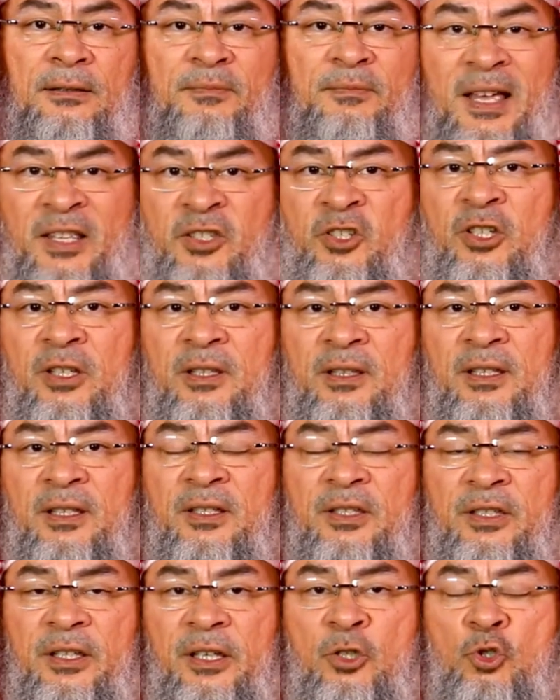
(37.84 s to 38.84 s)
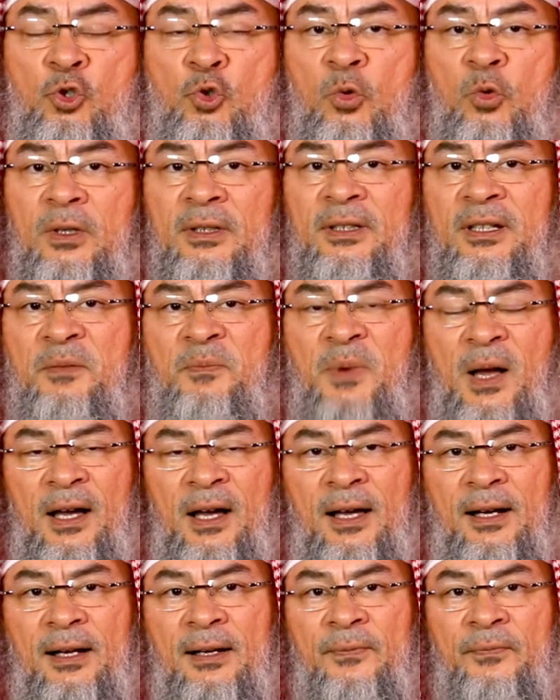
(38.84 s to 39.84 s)
mentioned this in Surah
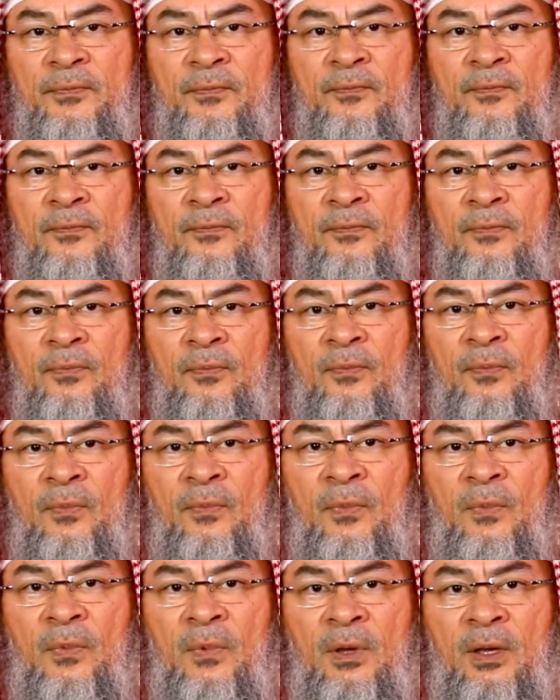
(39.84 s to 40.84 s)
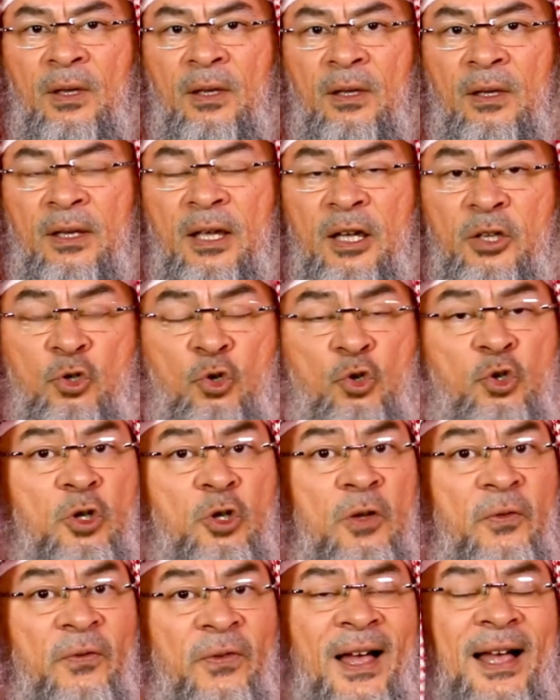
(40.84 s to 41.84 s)
Al-Baqarah, that you
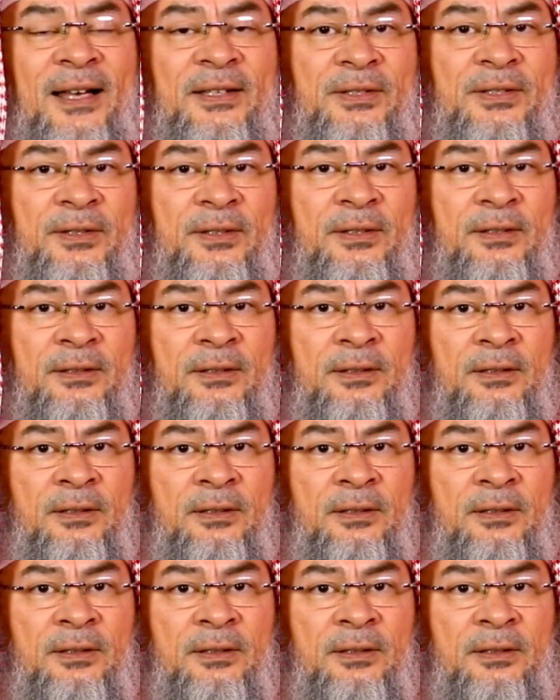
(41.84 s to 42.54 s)
should fast.